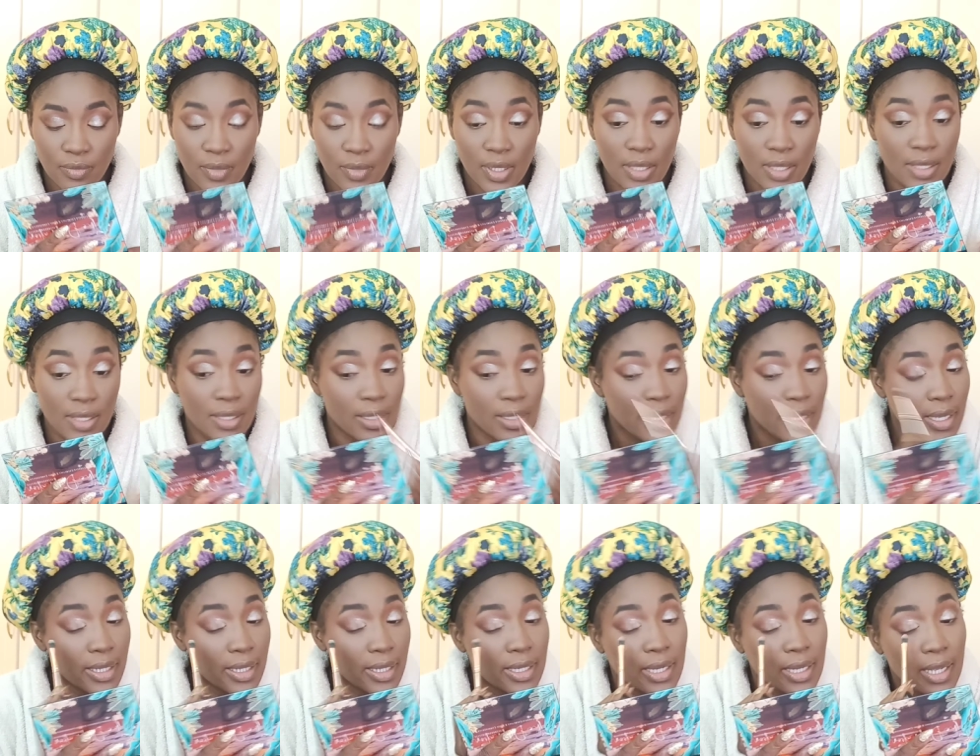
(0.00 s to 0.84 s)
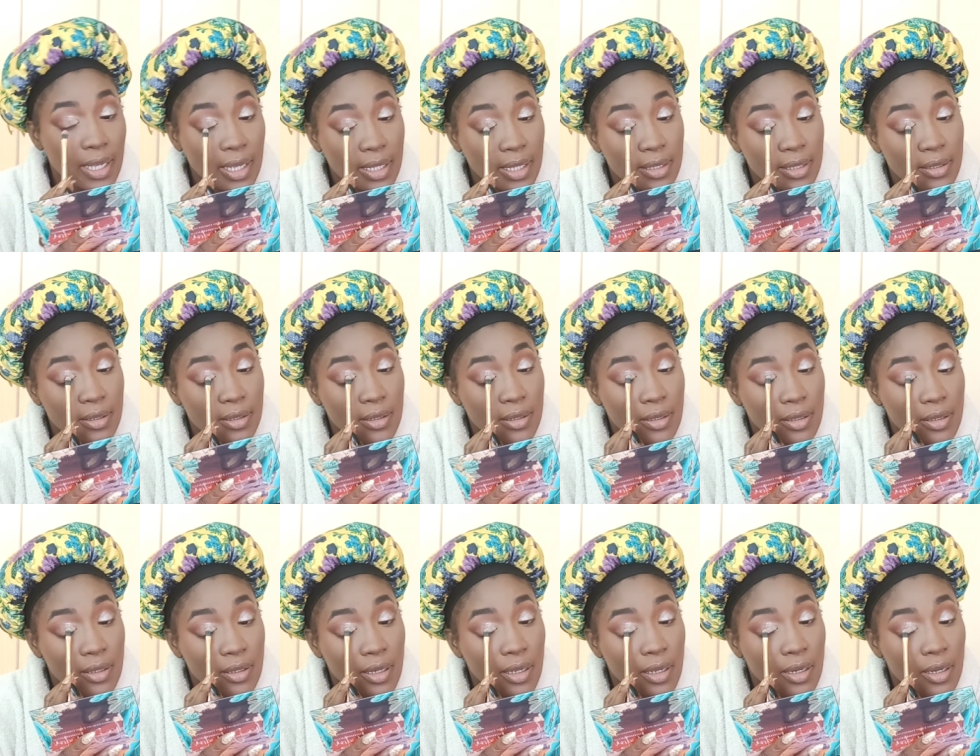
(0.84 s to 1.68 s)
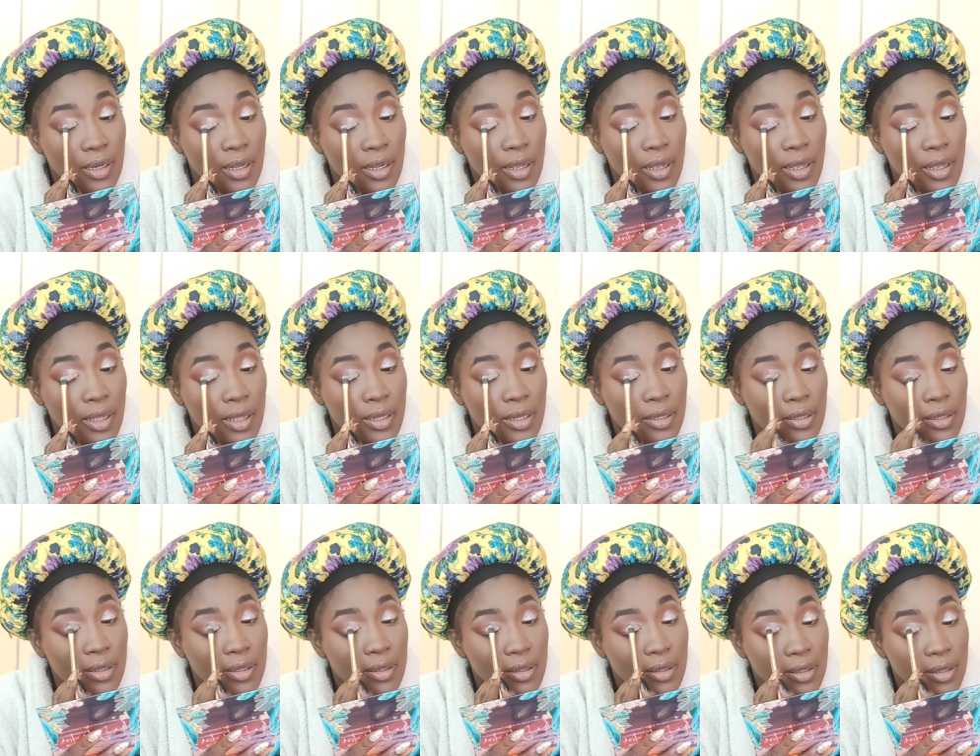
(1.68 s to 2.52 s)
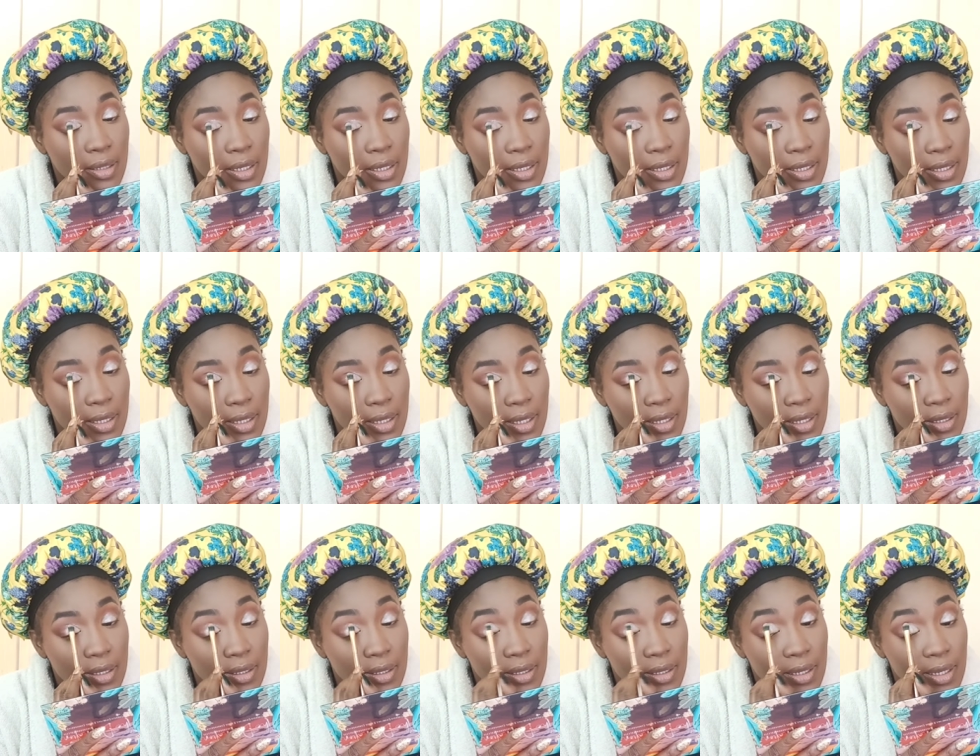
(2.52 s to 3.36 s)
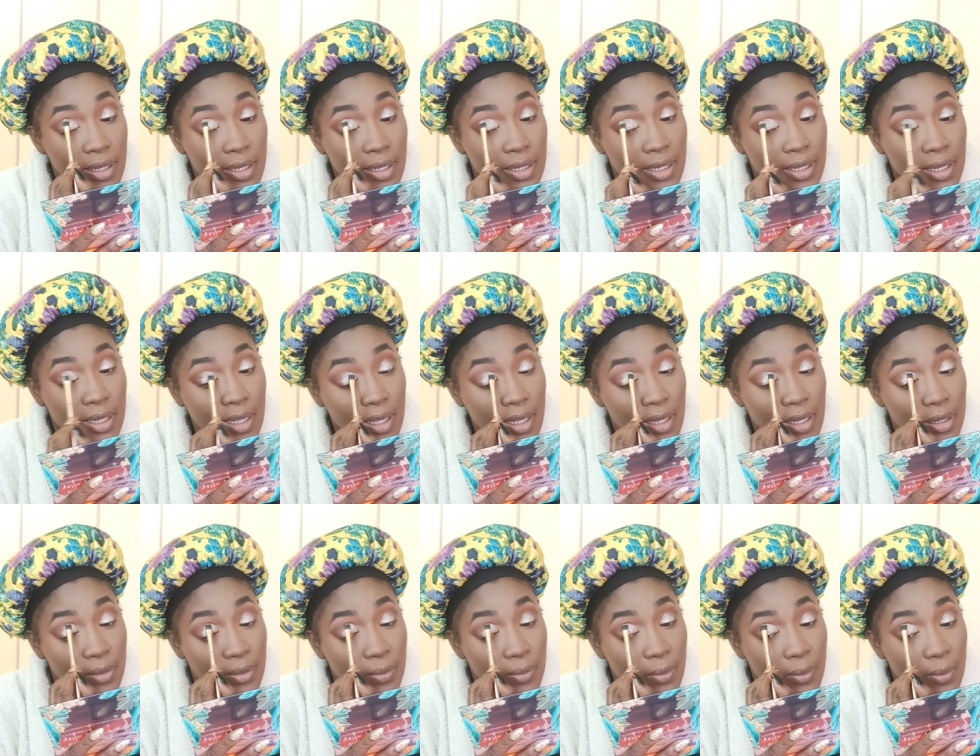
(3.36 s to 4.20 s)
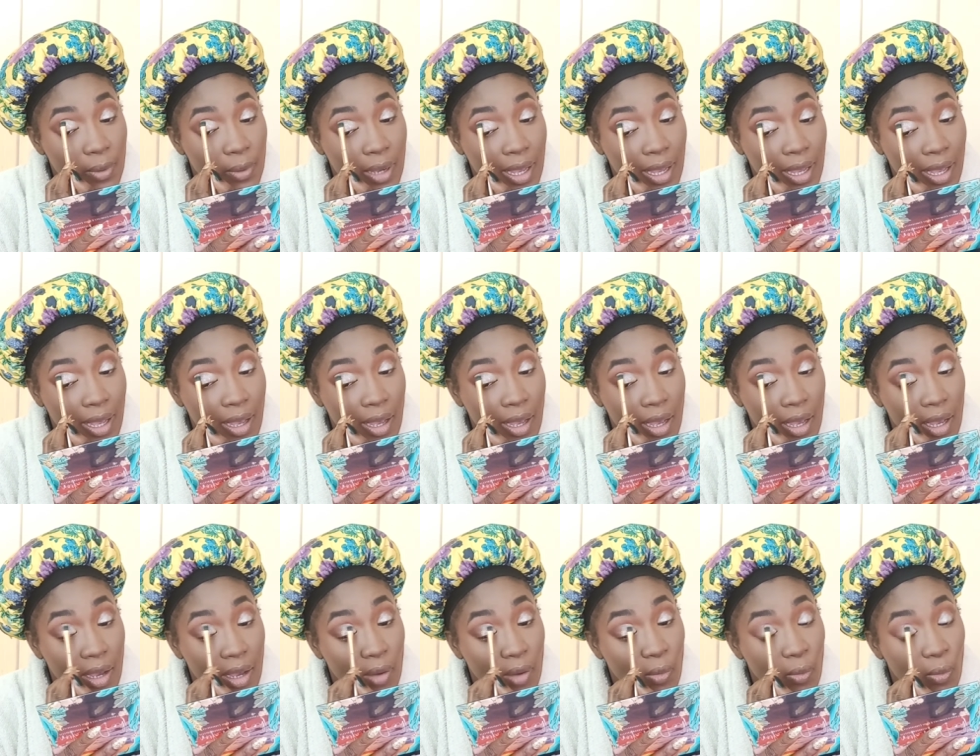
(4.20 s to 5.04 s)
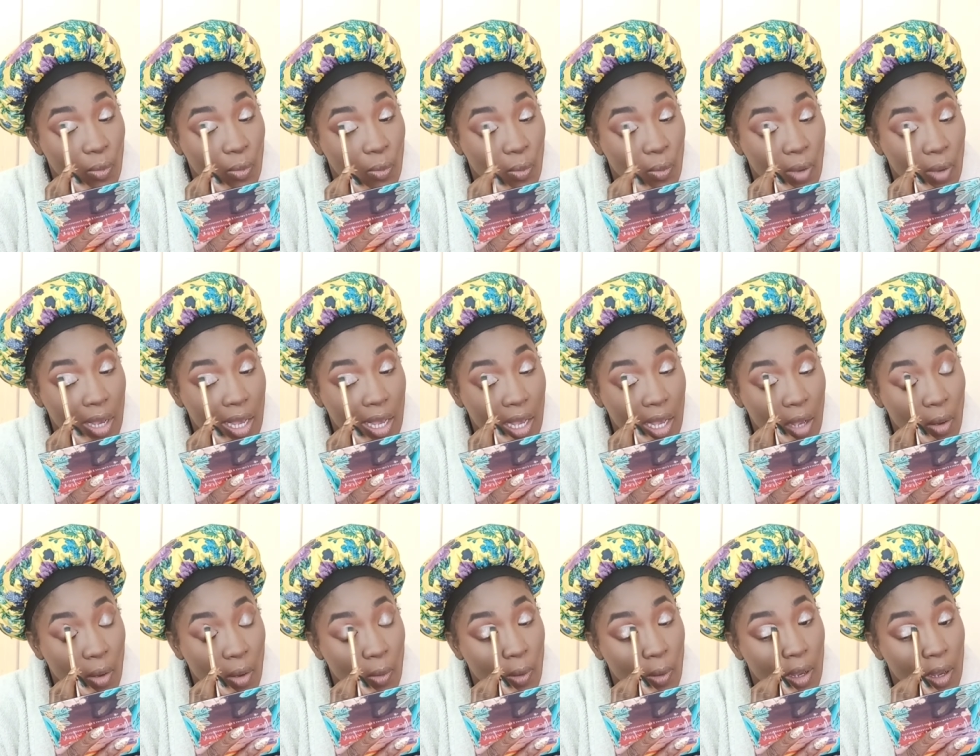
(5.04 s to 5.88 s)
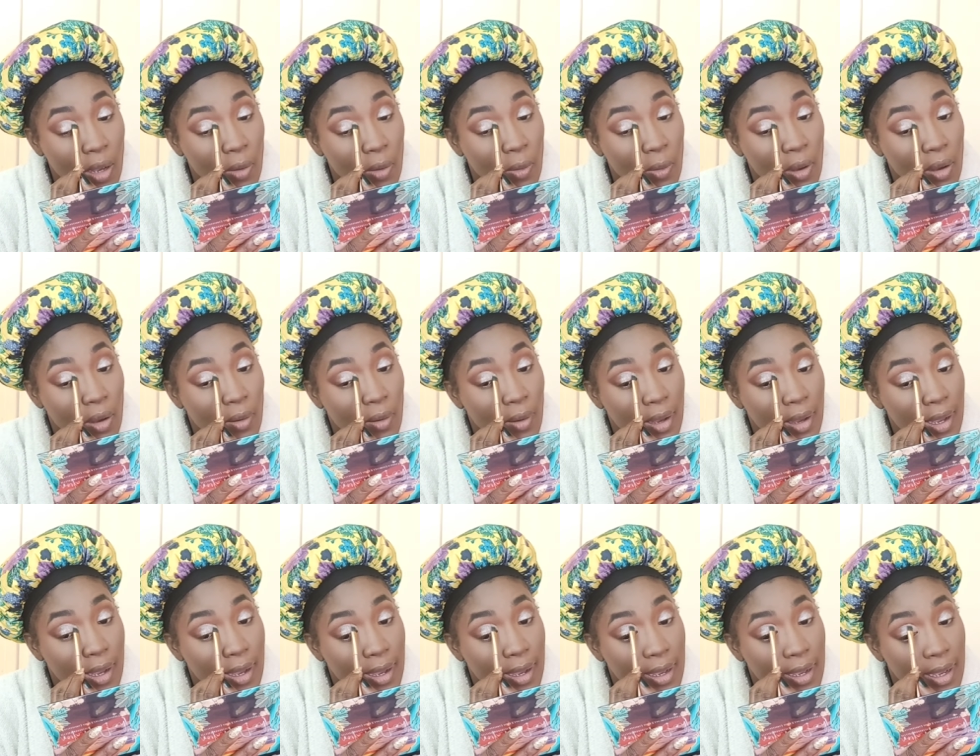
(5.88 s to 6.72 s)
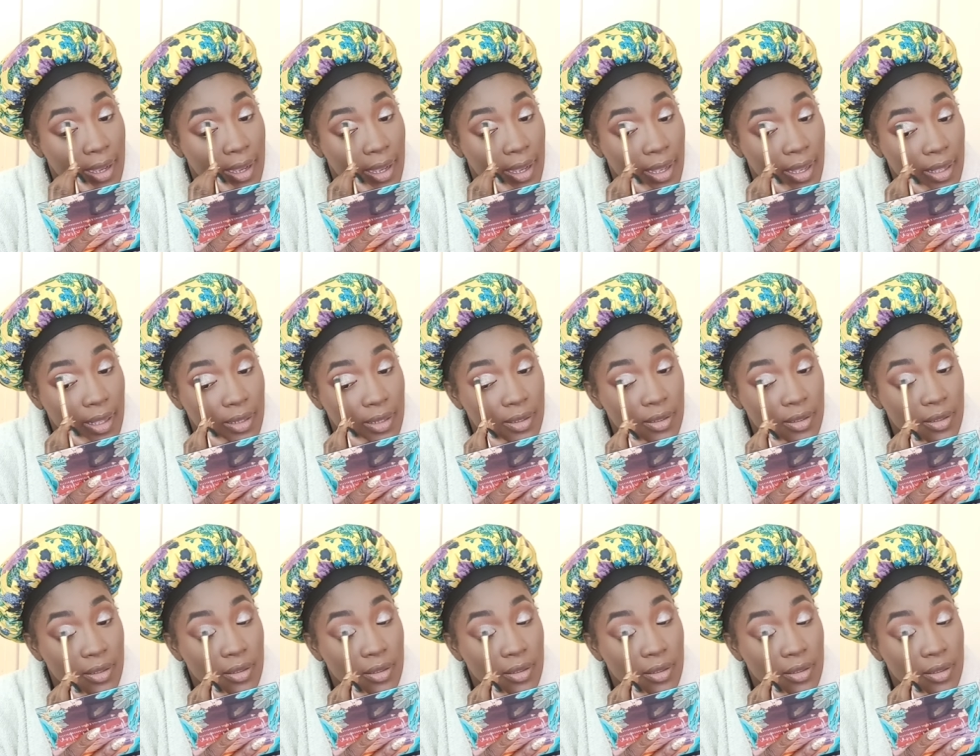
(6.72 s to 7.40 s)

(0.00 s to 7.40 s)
Look at that. Look at that. Look at that. Look at that. Wow. Wow. Wow. Wow. wow.